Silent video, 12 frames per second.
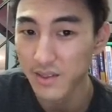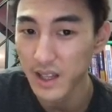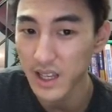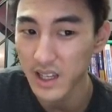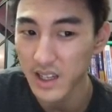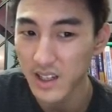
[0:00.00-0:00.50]

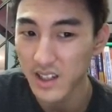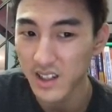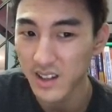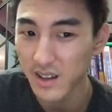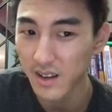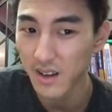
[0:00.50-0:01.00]
like
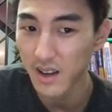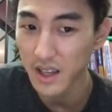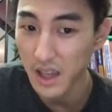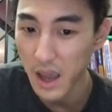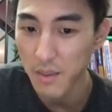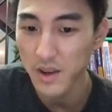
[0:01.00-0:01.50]
a
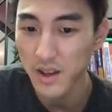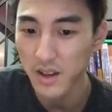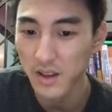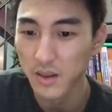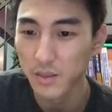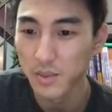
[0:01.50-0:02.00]

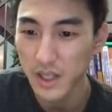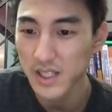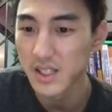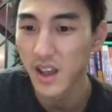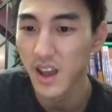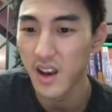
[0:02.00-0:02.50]
gamma
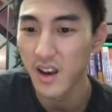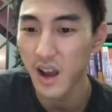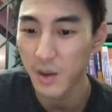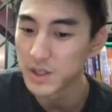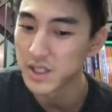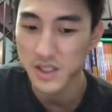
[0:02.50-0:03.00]
playset,
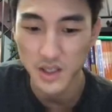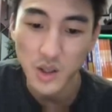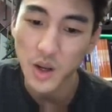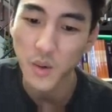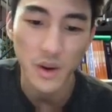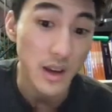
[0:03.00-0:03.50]
I would still
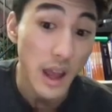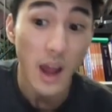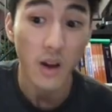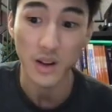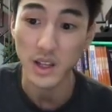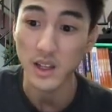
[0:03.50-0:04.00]
go in
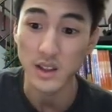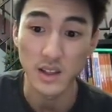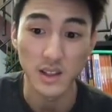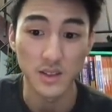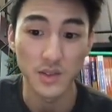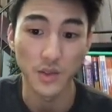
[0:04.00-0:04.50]
now and get these